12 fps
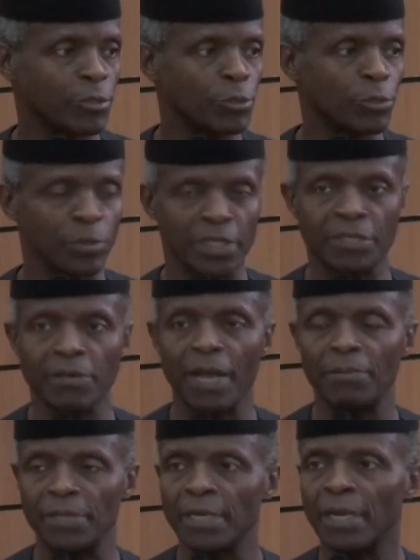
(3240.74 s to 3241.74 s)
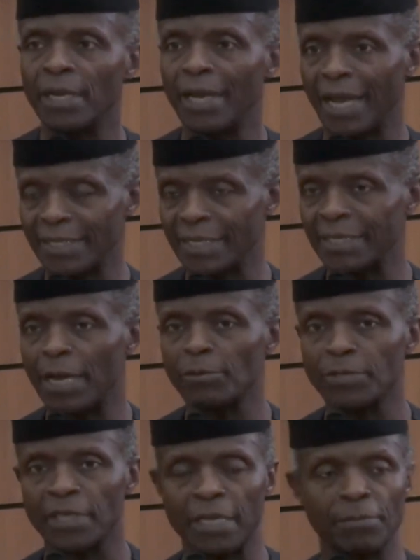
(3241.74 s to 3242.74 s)
choose to describe it as a
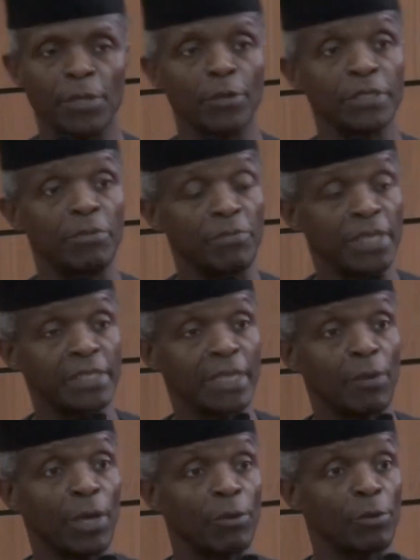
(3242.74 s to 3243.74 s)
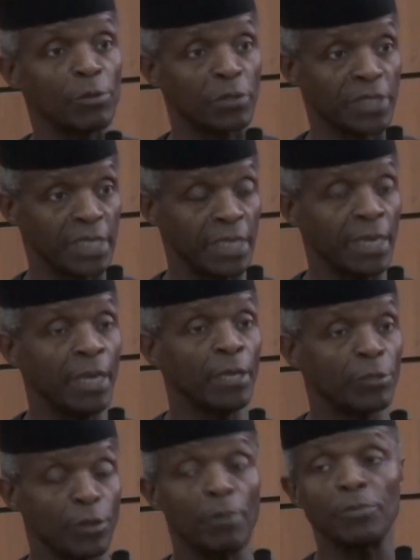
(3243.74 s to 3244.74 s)
downside because it means that we're going to see
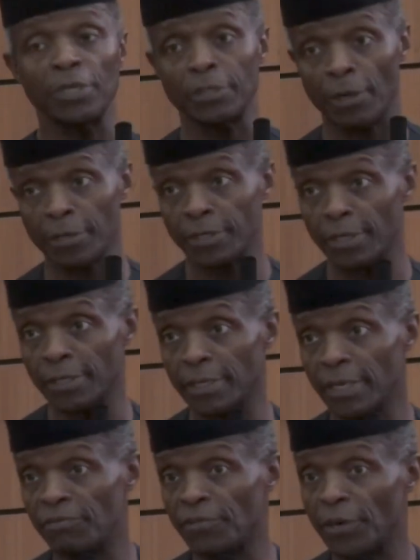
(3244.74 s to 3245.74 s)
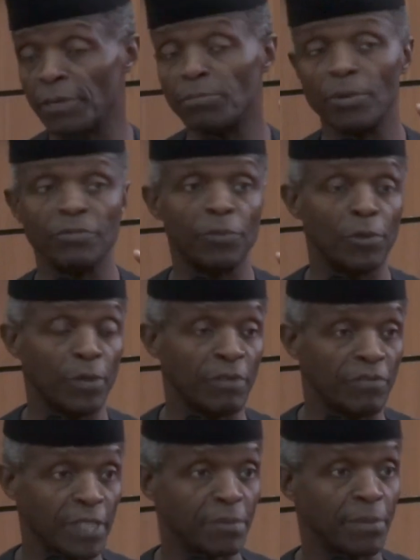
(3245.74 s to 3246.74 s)
some reduction in foreign portfolio
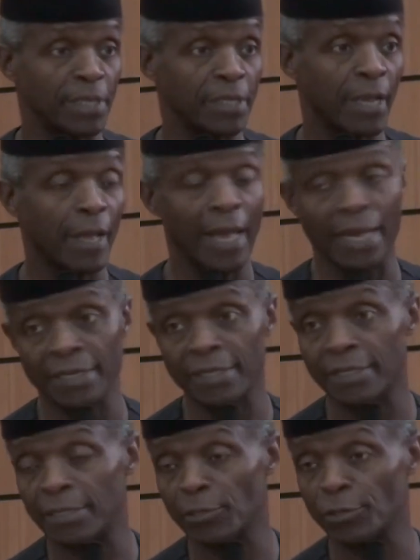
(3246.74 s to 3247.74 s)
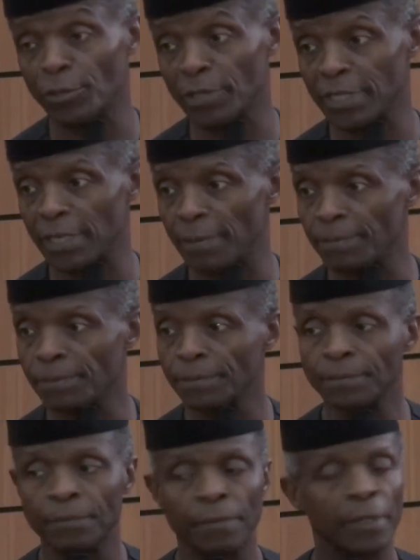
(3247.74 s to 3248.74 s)
investment, at least in the short term.
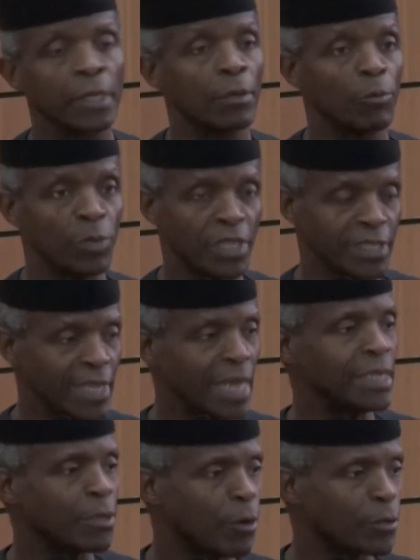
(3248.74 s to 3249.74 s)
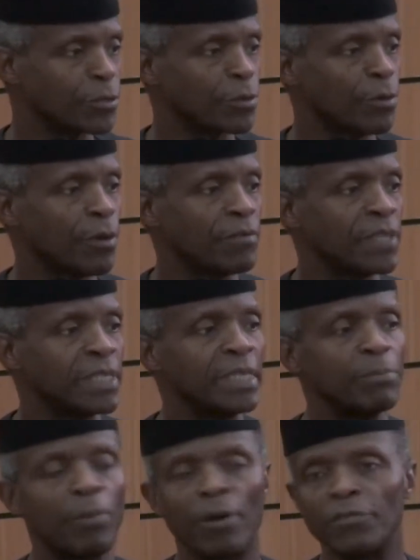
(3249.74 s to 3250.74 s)
With the signing also of the
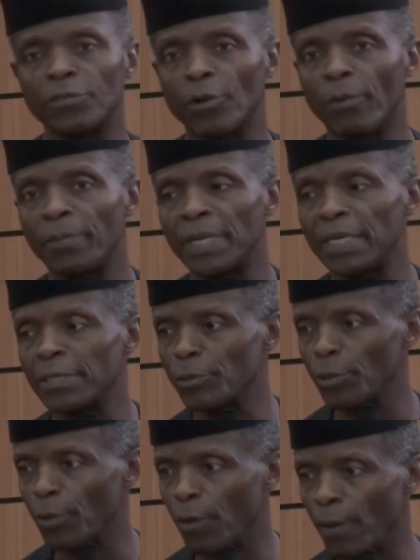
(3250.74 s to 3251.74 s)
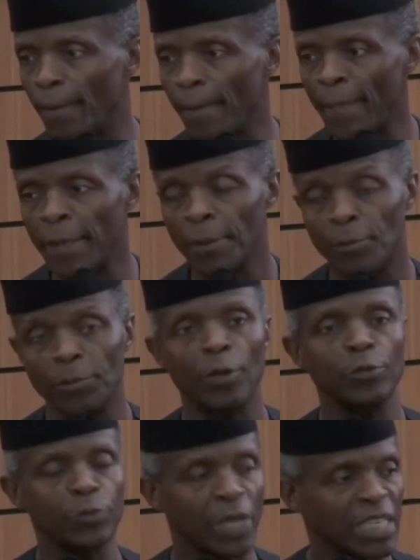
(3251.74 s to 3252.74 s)
deep offshore bill into law, we
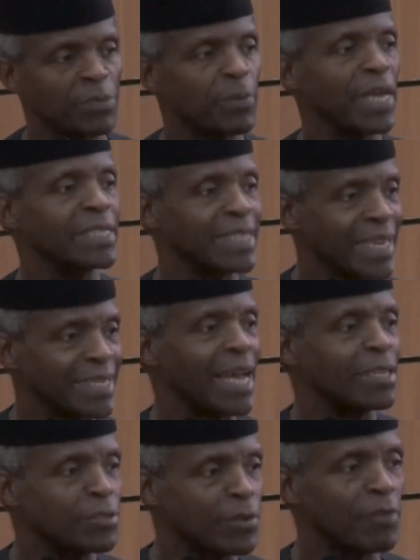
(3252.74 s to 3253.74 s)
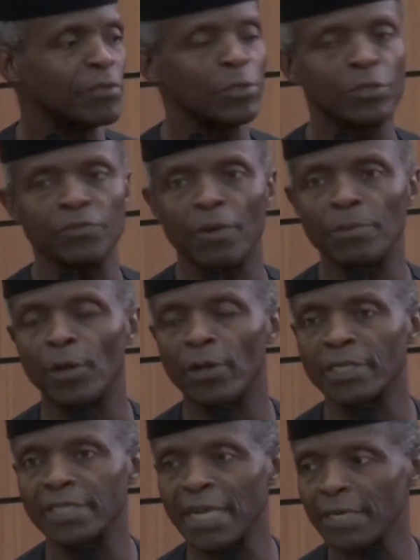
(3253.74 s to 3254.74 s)
also expect enhanced revenues from the
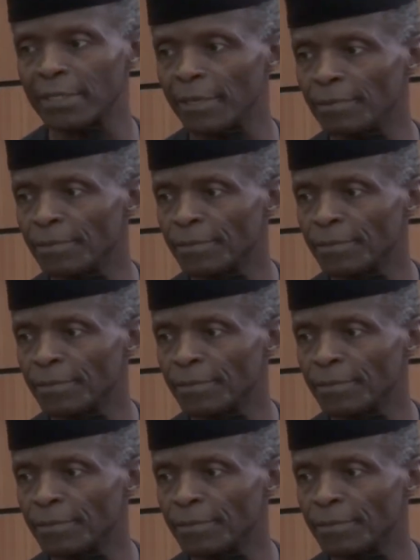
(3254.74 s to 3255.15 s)
oil sector,